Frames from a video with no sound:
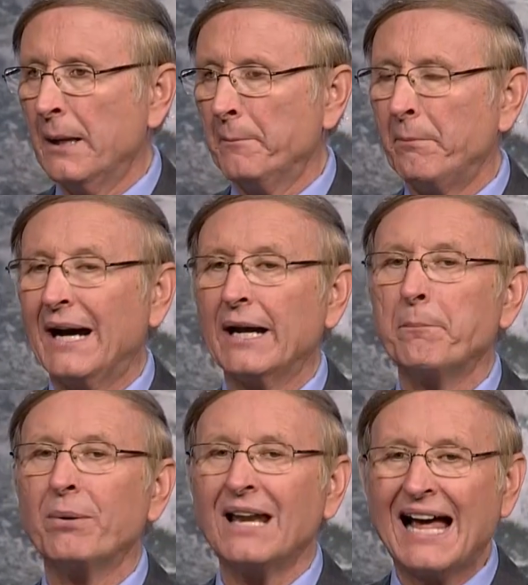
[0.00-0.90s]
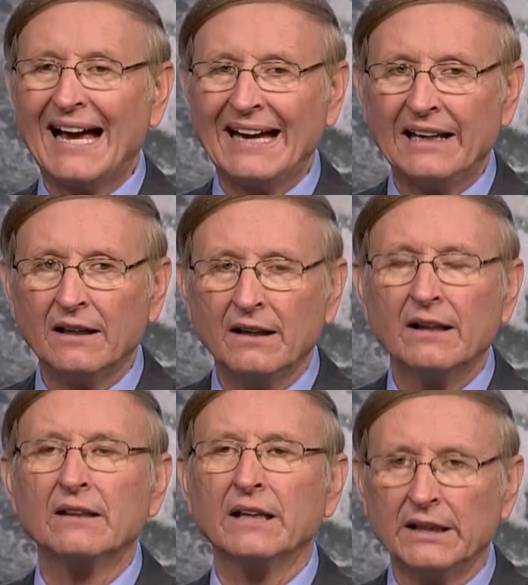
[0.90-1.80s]
by applying
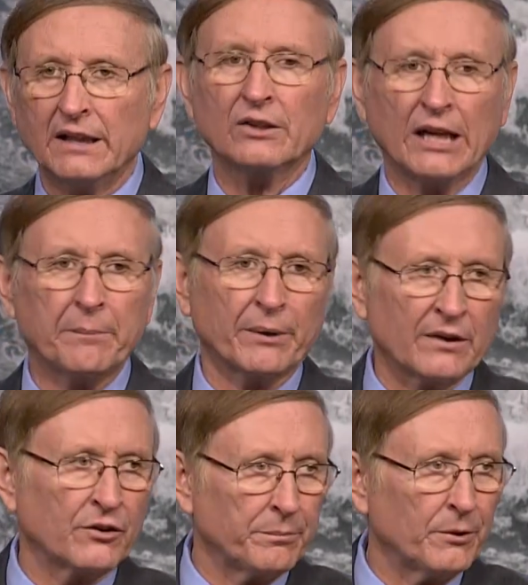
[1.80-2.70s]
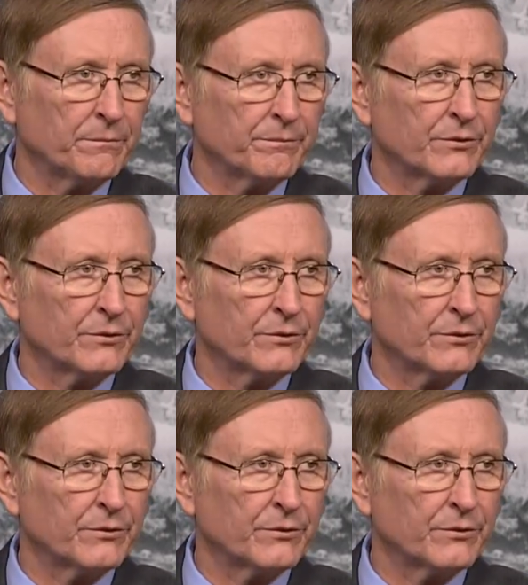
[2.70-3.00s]
the year-day principle.